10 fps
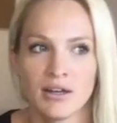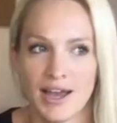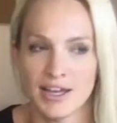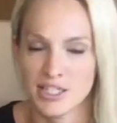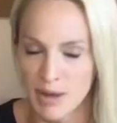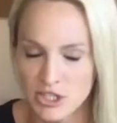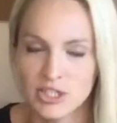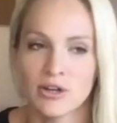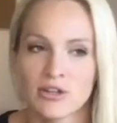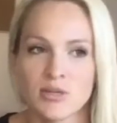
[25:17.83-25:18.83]
I
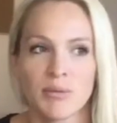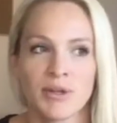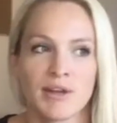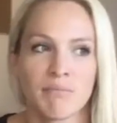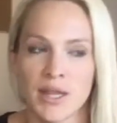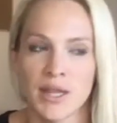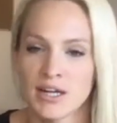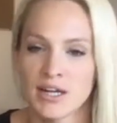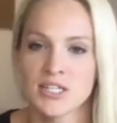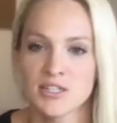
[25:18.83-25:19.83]
especially notice the people that have been
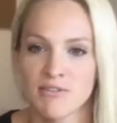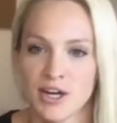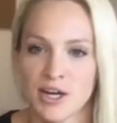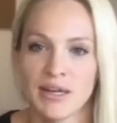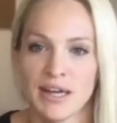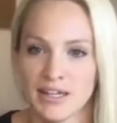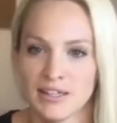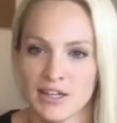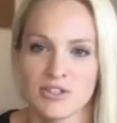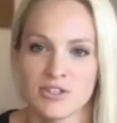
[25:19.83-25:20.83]
there since the very beginning
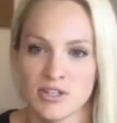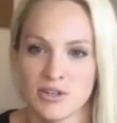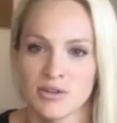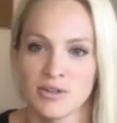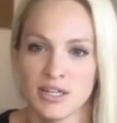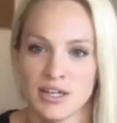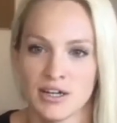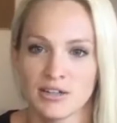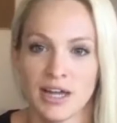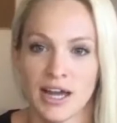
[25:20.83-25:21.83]
that are still
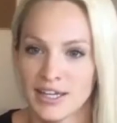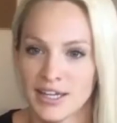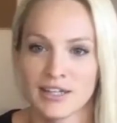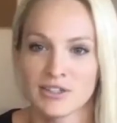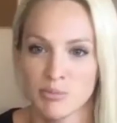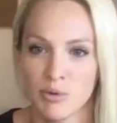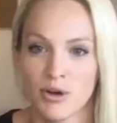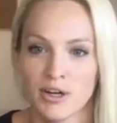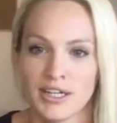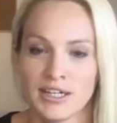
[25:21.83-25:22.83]
here liking and
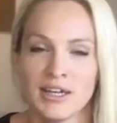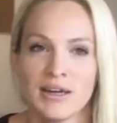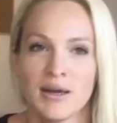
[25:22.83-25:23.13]
supporting.